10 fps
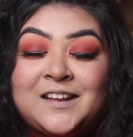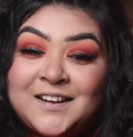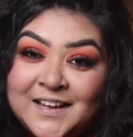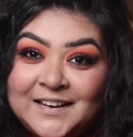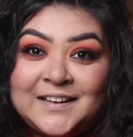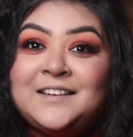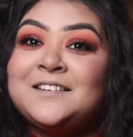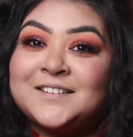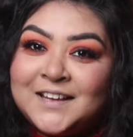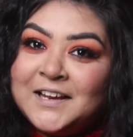
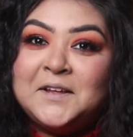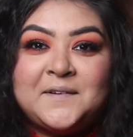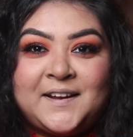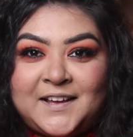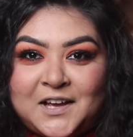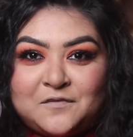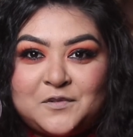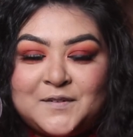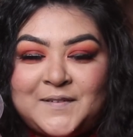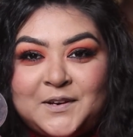really very
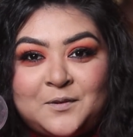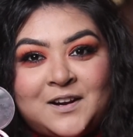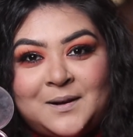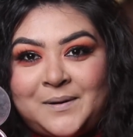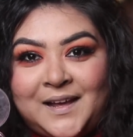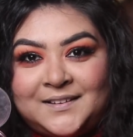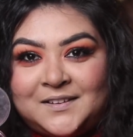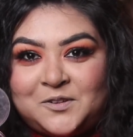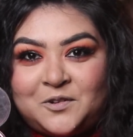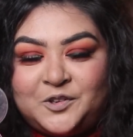careful when you are applying
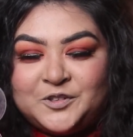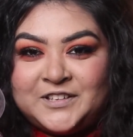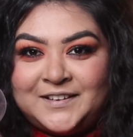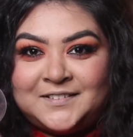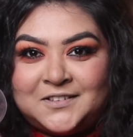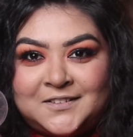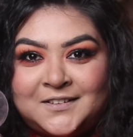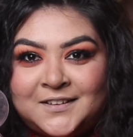this on your cheeks.